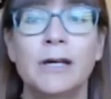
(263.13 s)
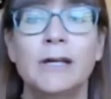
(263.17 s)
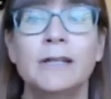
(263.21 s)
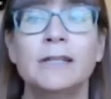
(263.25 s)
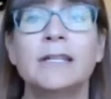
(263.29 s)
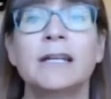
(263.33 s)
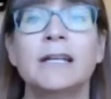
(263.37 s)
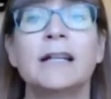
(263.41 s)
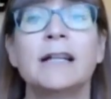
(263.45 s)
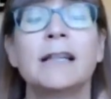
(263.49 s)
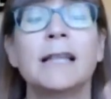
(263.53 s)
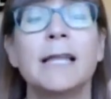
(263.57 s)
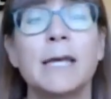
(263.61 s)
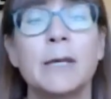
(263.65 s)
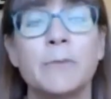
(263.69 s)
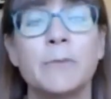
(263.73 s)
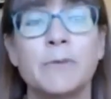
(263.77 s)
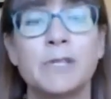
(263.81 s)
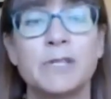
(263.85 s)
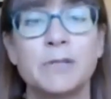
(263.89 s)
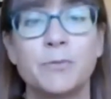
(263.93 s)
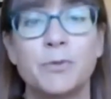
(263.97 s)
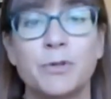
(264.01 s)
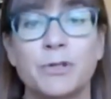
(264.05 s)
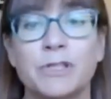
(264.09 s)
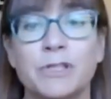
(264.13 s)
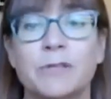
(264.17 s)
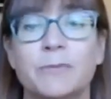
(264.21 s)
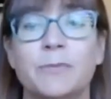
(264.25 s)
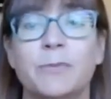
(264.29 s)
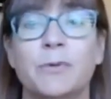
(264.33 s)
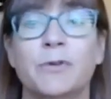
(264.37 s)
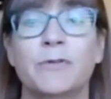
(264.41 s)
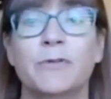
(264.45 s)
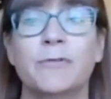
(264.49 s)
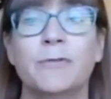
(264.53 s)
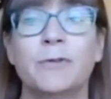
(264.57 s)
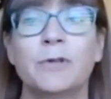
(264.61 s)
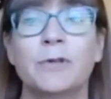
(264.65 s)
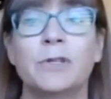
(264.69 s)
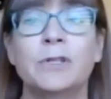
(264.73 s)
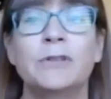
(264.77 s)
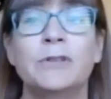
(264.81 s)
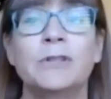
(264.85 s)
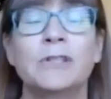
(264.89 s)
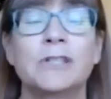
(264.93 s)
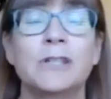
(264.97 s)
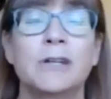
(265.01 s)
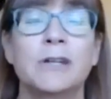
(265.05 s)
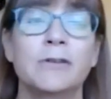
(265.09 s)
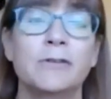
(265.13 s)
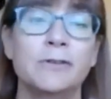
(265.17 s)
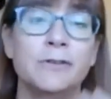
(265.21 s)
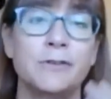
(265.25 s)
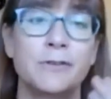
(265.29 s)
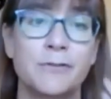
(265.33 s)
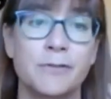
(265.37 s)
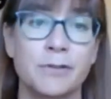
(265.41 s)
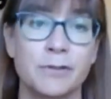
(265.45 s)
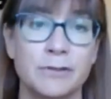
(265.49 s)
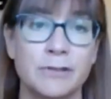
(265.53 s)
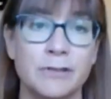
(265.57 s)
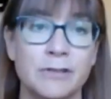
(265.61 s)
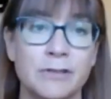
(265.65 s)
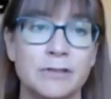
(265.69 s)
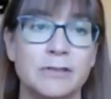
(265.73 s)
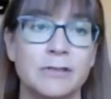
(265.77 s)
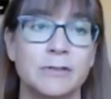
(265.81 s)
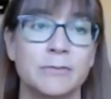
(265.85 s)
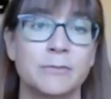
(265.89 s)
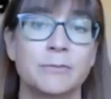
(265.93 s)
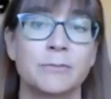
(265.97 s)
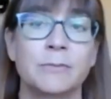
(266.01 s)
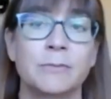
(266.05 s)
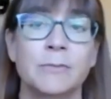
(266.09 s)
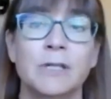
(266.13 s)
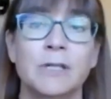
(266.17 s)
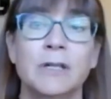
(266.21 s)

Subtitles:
to claim this principle for Unitarian Universalism